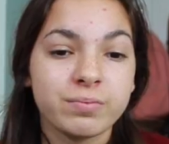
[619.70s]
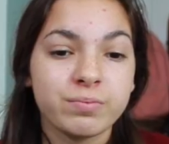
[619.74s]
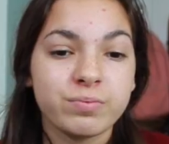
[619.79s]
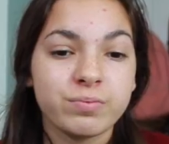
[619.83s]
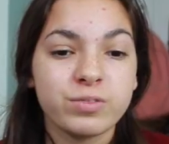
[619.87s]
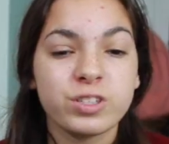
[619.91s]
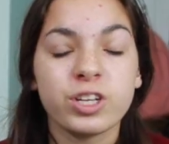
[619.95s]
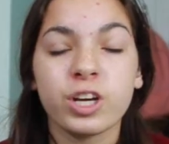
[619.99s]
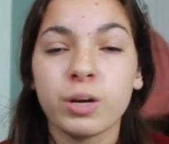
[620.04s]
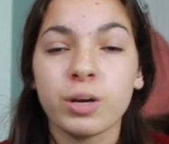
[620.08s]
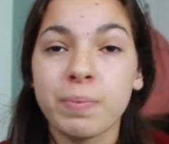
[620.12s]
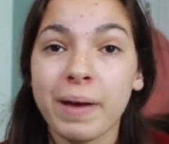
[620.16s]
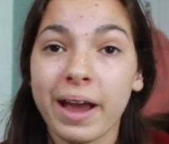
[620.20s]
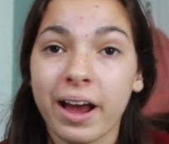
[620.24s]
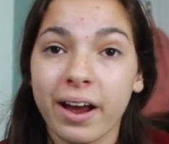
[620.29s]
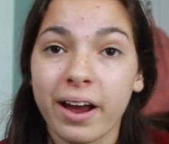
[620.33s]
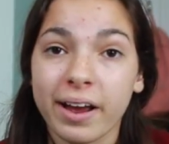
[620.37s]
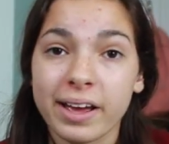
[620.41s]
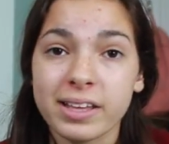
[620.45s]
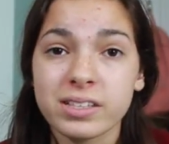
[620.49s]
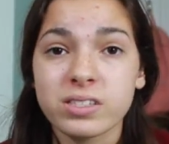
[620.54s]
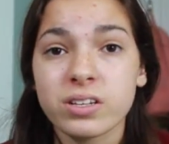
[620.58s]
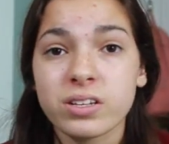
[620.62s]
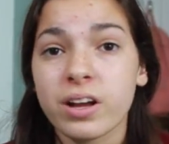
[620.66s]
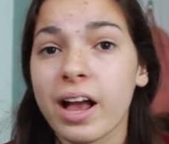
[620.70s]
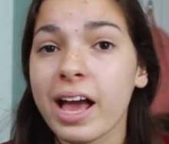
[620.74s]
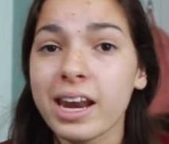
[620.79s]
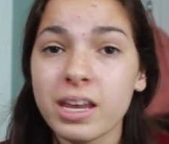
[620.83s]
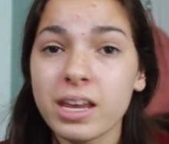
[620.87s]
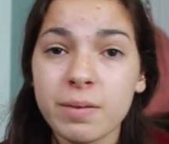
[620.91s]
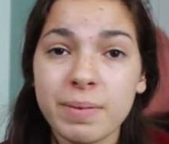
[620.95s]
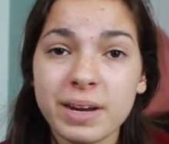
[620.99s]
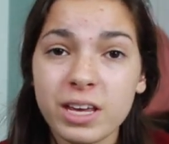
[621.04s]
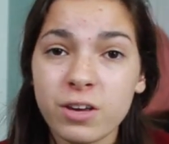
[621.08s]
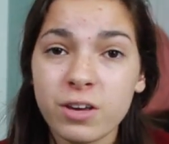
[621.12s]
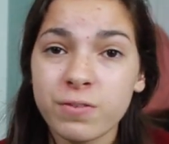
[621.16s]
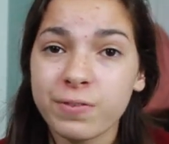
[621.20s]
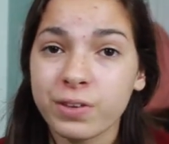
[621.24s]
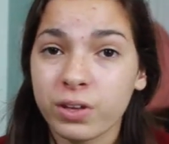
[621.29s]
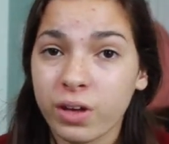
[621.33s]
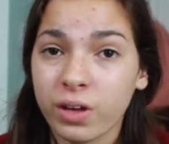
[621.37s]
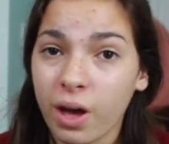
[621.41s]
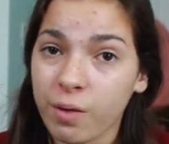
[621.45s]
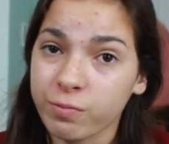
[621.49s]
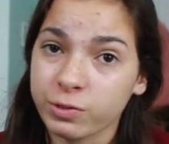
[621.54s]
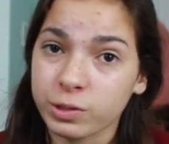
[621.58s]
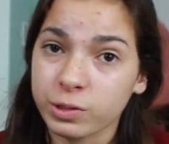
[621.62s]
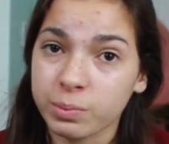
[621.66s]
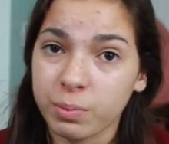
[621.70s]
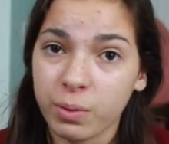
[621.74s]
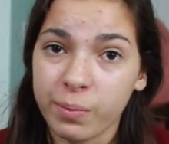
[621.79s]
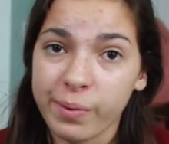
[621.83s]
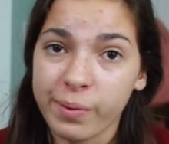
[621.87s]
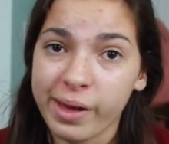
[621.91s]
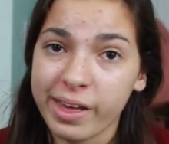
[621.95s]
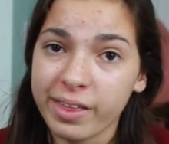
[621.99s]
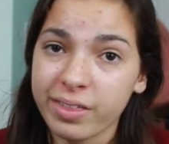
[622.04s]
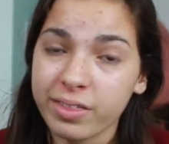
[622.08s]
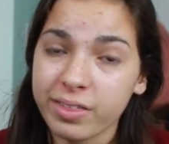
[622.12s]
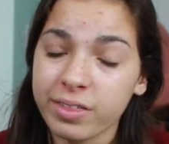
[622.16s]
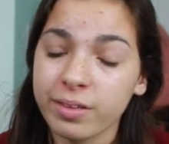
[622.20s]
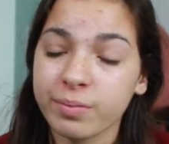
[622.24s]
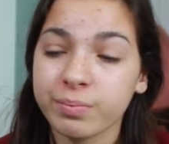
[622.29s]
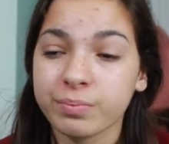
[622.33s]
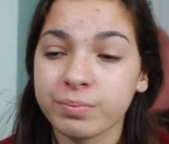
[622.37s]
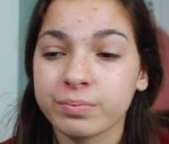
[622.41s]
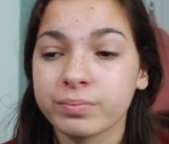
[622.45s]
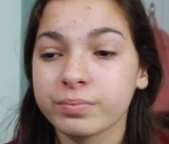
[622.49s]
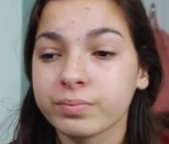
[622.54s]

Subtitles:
to your parents or anybody you feel comfortable with.